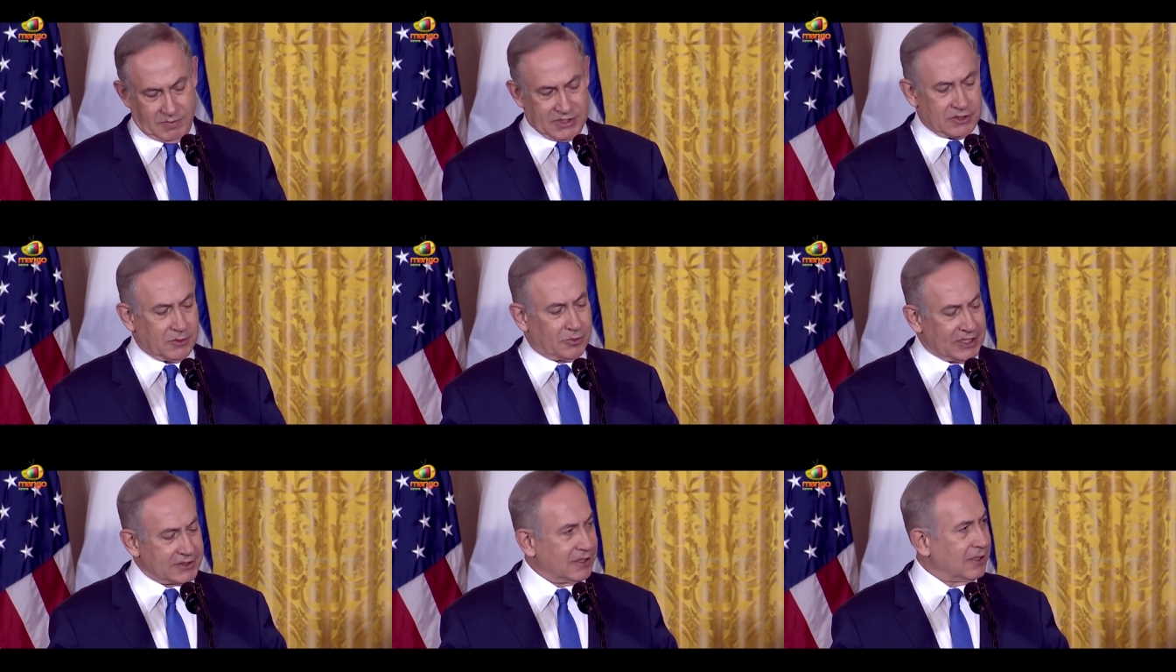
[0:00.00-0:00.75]
Mr.
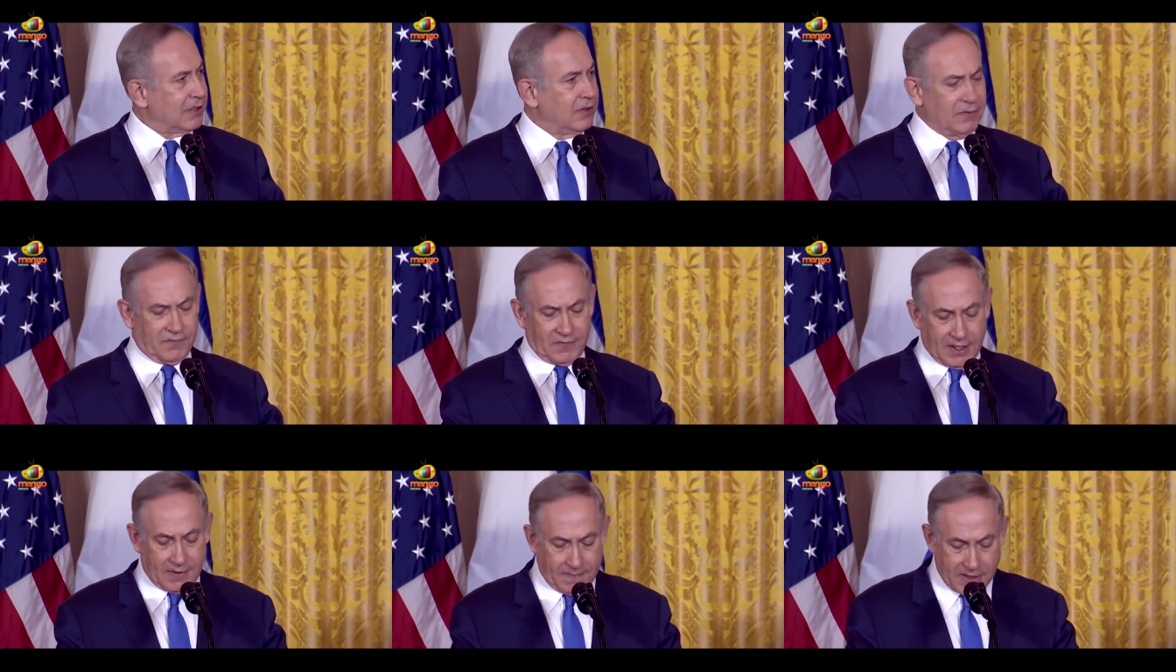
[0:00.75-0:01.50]
President,
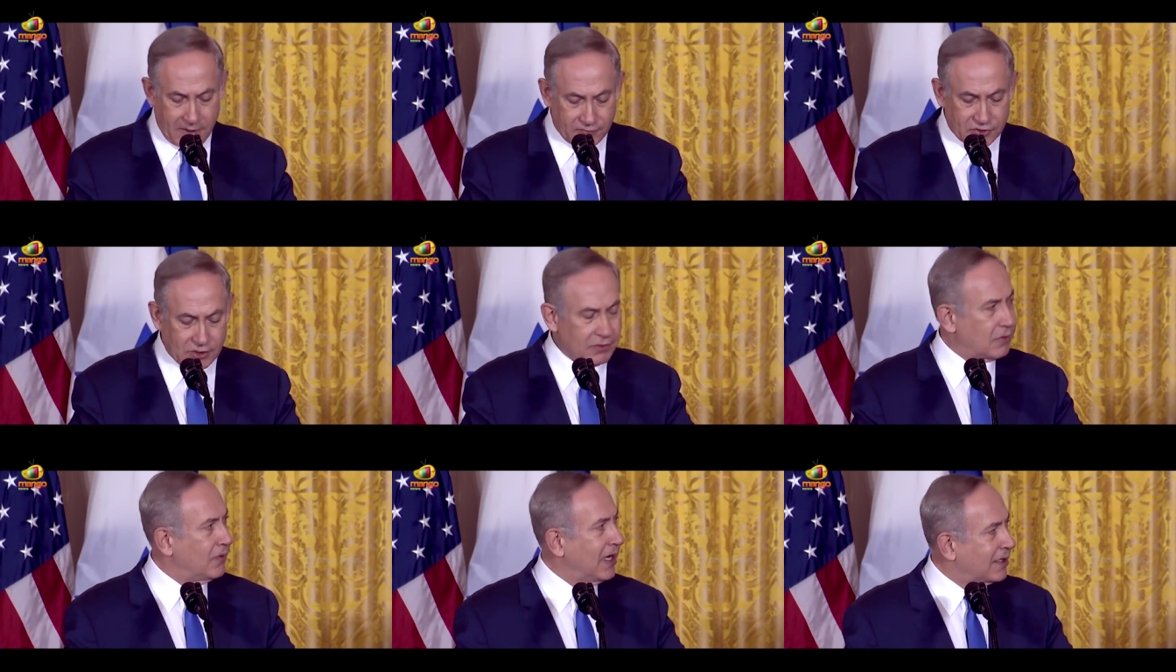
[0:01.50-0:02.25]
you've
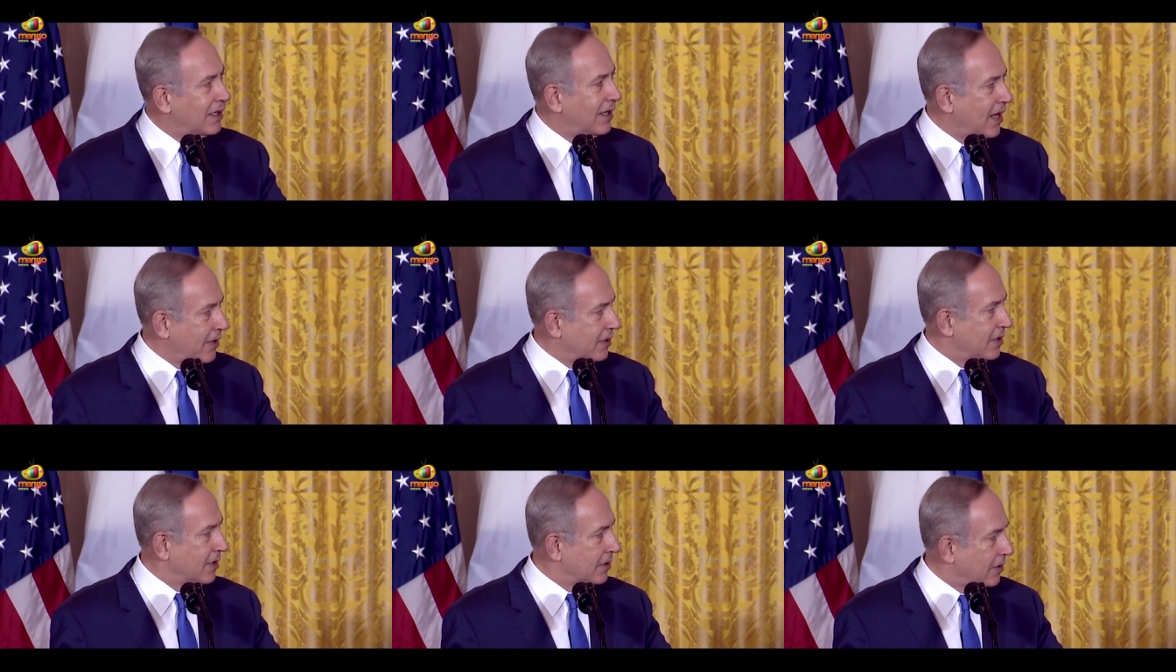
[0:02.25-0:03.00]
shown great
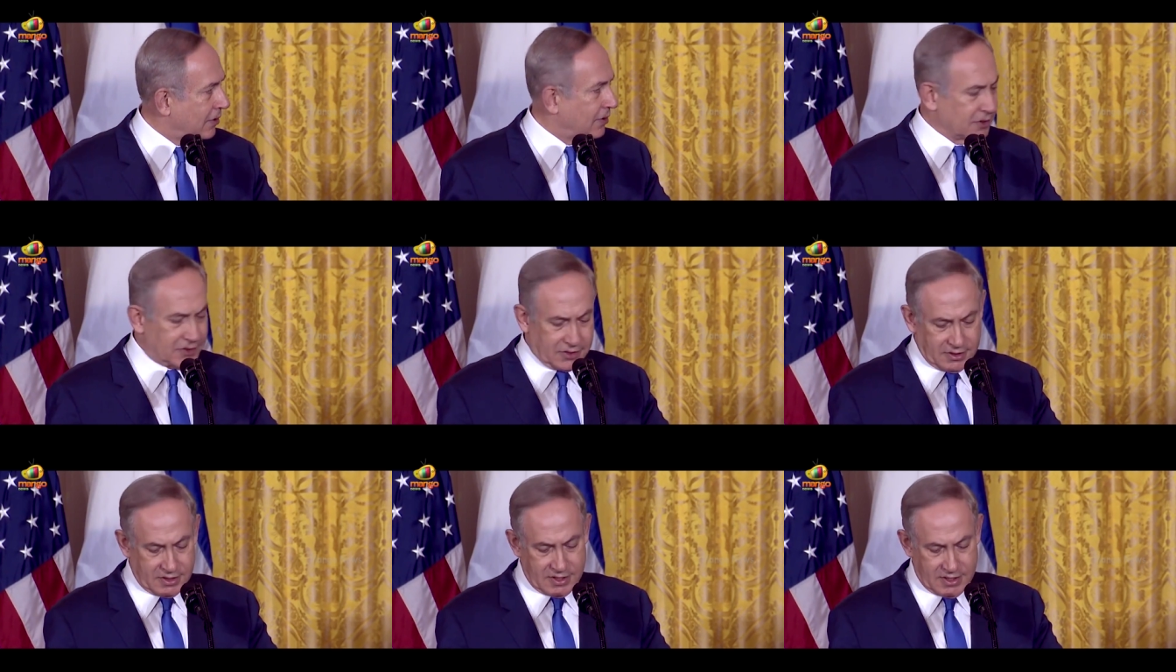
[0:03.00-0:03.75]
clarity and
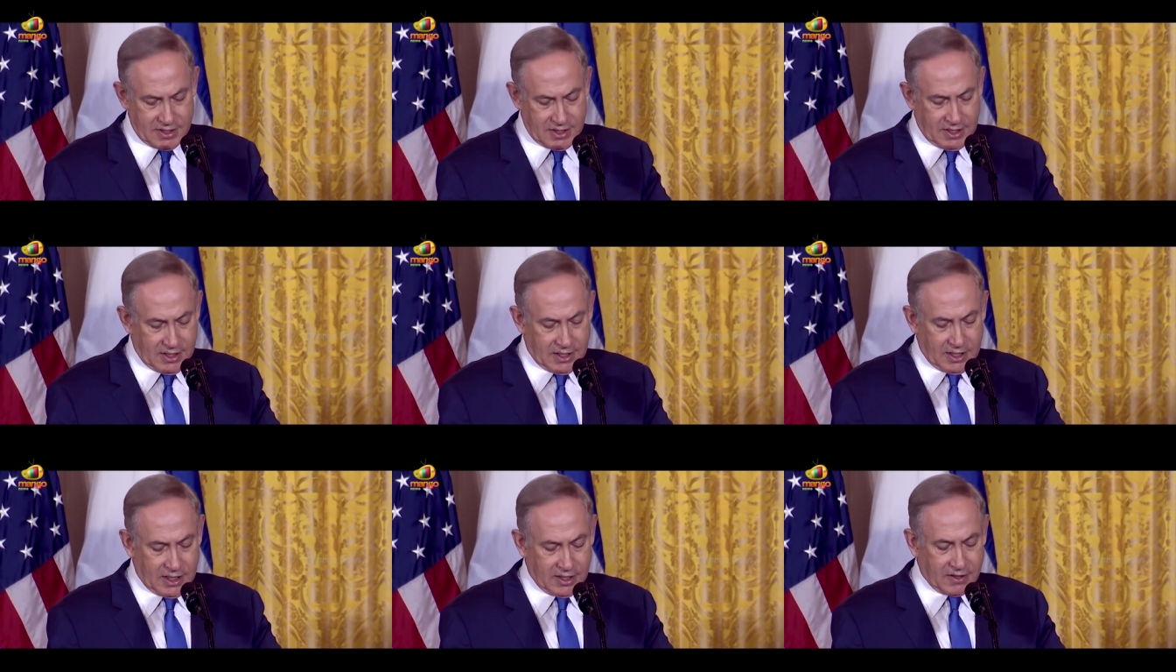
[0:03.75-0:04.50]
courage
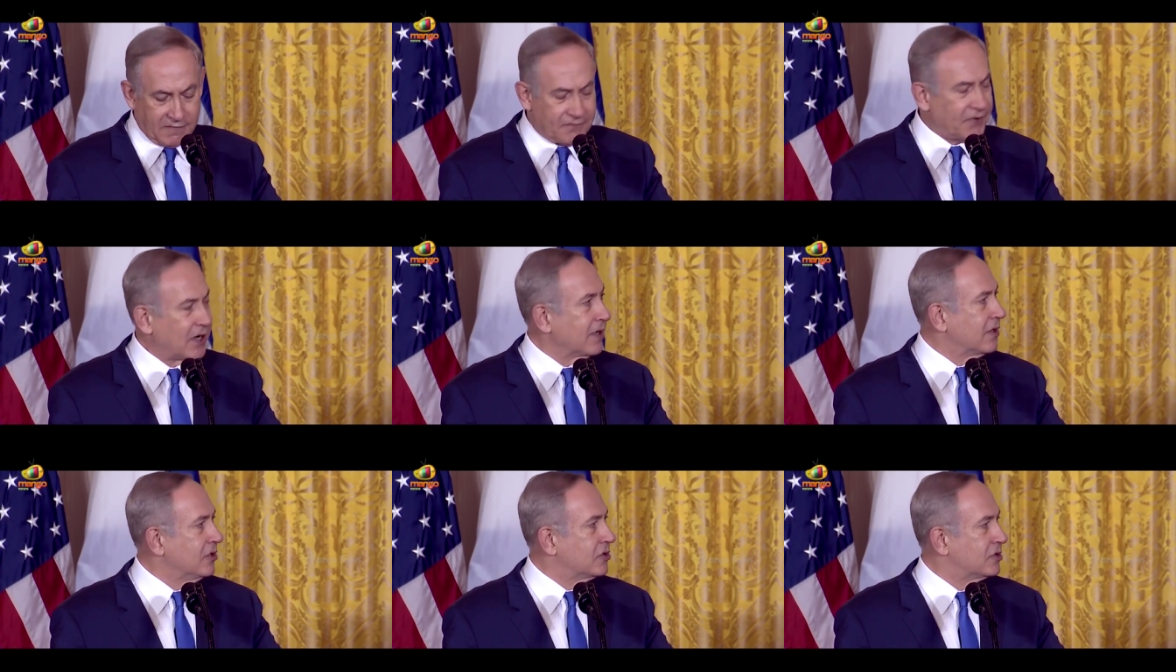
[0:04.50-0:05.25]
in
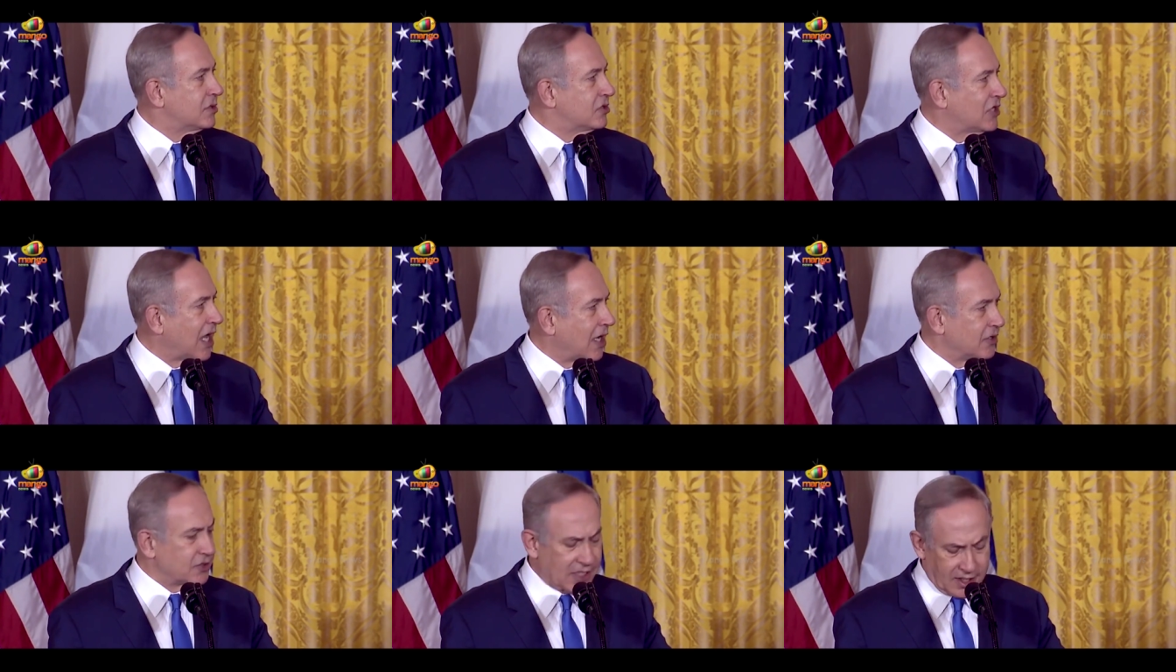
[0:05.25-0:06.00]
confronting this
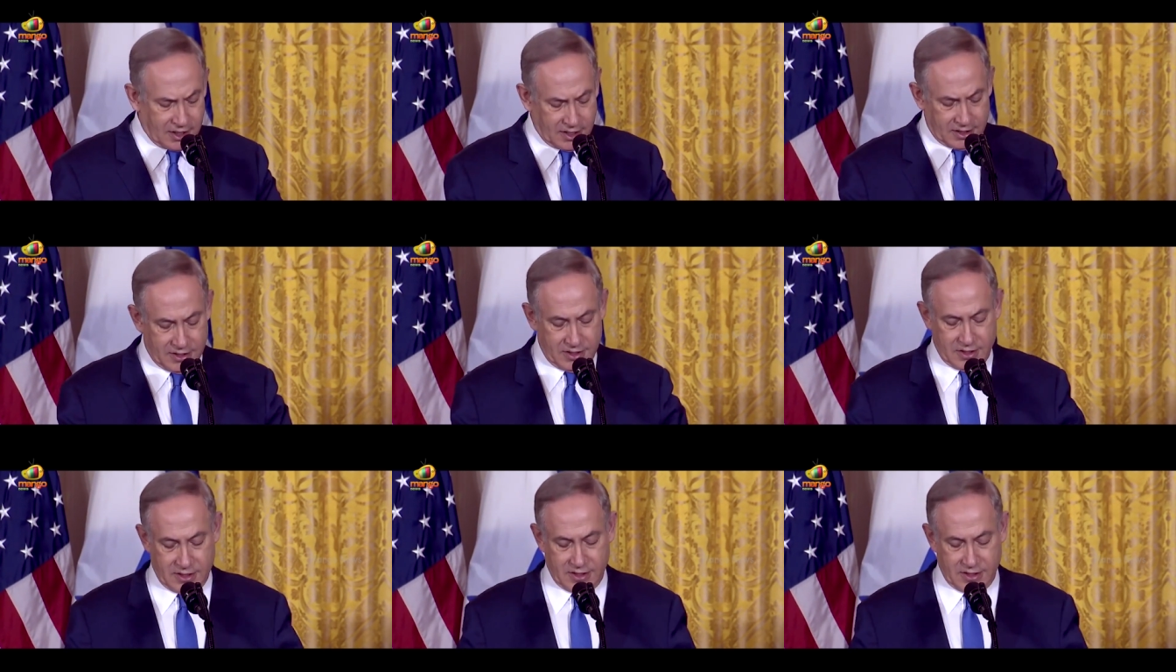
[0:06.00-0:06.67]
challenge head on.